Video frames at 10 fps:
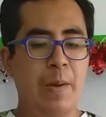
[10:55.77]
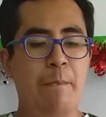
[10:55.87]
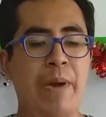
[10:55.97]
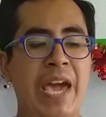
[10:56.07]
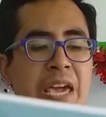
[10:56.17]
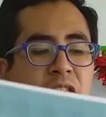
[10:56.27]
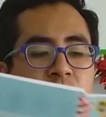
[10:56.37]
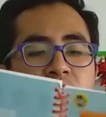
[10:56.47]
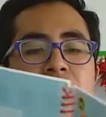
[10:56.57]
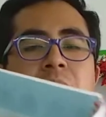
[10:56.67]

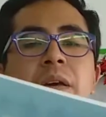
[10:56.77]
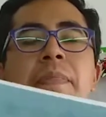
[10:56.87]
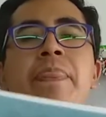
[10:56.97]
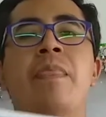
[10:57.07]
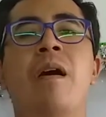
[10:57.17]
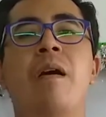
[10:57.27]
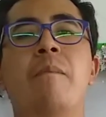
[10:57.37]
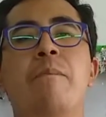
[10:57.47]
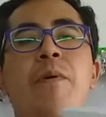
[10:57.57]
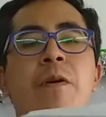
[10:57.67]
Page
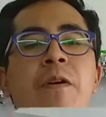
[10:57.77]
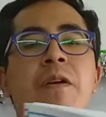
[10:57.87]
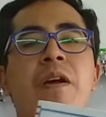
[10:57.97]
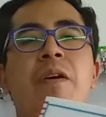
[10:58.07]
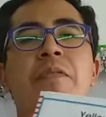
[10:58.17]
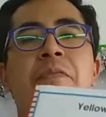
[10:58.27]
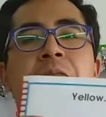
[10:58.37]
number